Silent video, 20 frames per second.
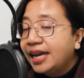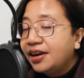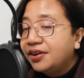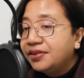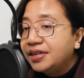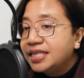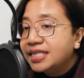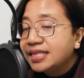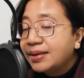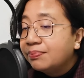
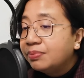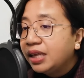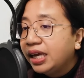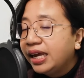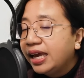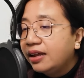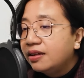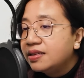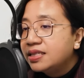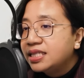there is
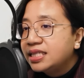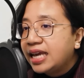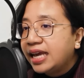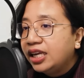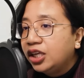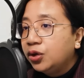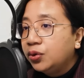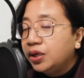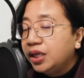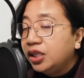something else
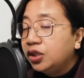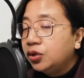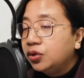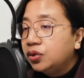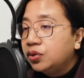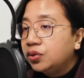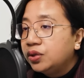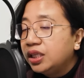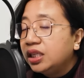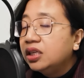that you need to
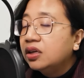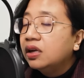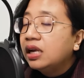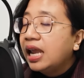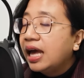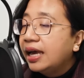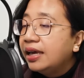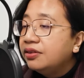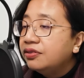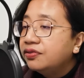do in your
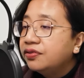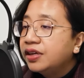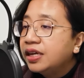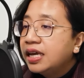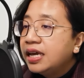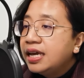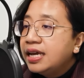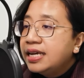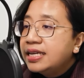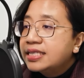life,
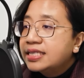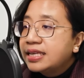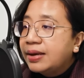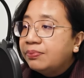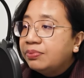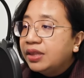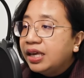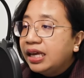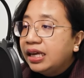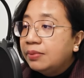
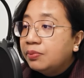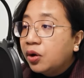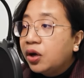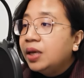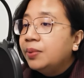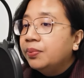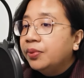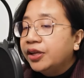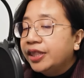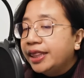something more
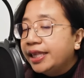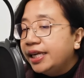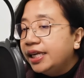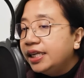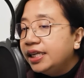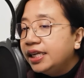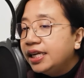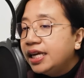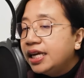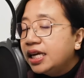
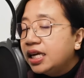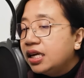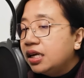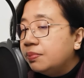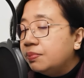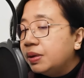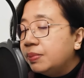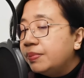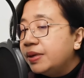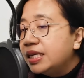important,
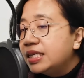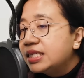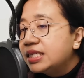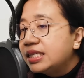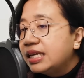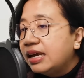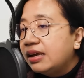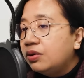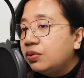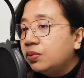a purpose
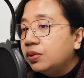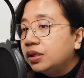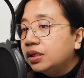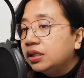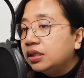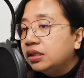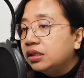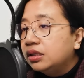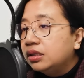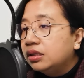that
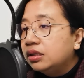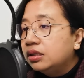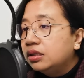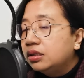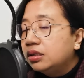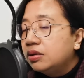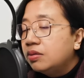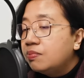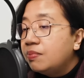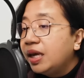will
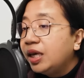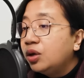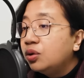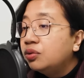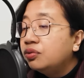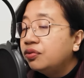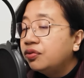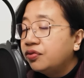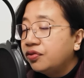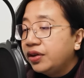make
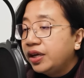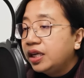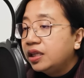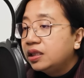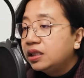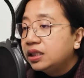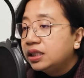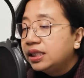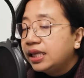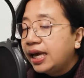you
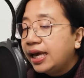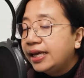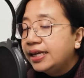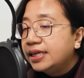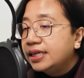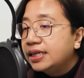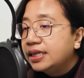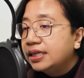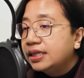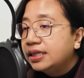feel that
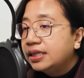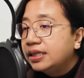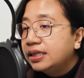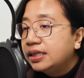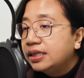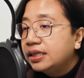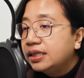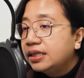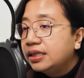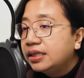
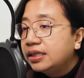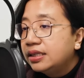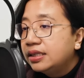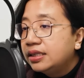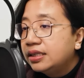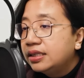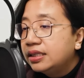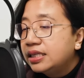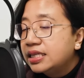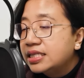
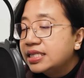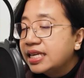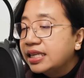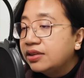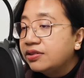a